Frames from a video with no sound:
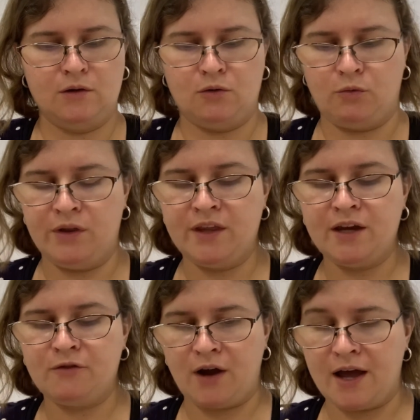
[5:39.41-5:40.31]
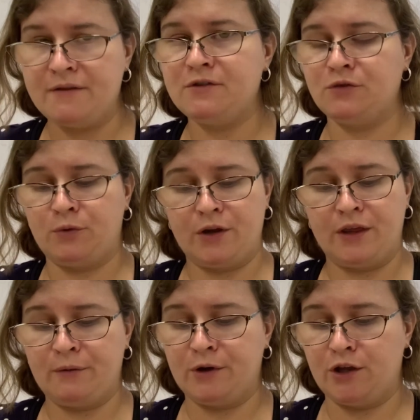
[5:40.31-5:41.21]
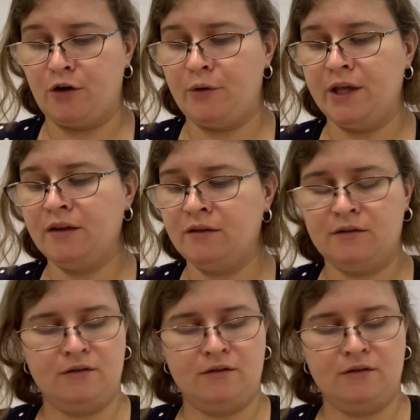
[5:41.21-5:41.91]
when they arrived where they were going,